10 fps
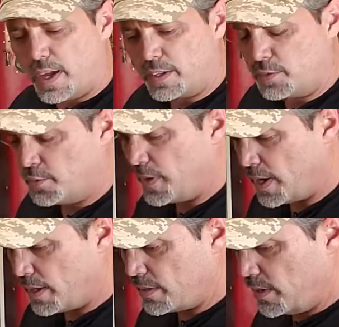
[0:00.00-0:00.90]
I can
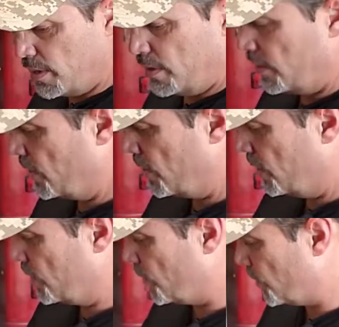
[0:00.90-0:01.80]
find
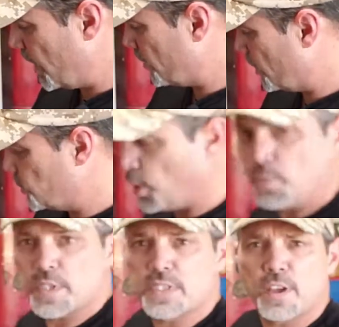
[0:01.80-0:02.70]
the Rat Rod
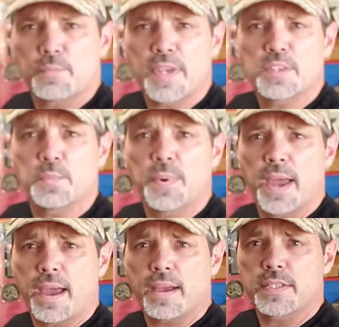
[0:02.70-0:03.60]
trophies that I've made in the
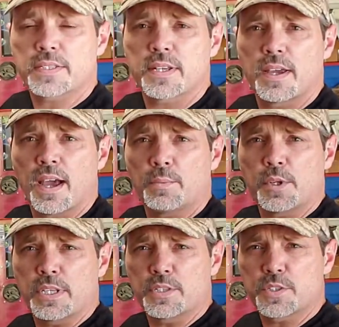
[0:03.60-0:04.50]
past, I'm
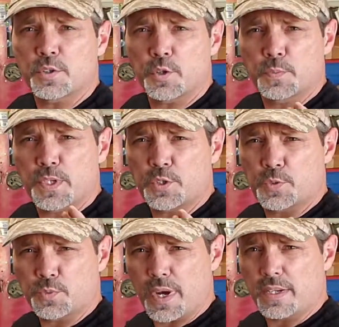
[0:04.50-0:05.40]
going to insert those
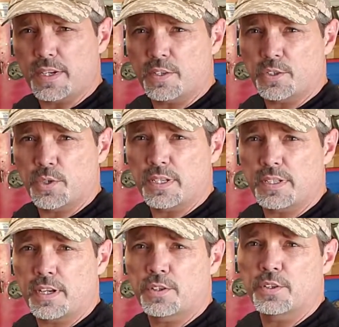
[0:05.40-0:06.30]
pictures right here so you can
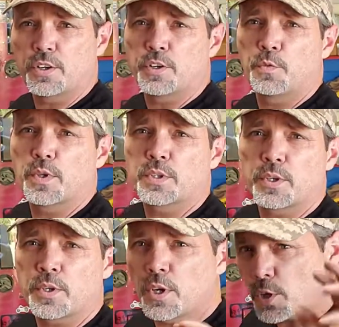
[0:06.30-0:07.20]
take a good look of what
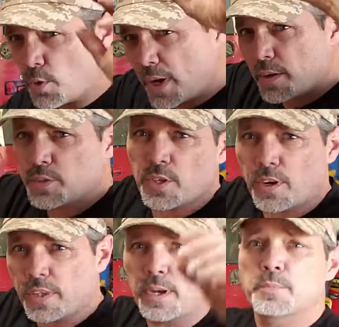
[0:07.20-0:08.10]
the crowns
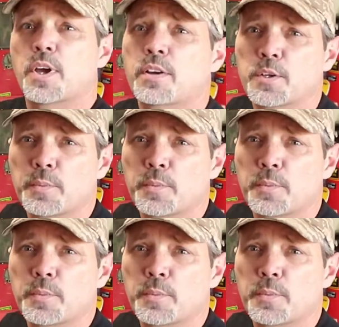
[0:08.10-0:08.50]
are that I'm talking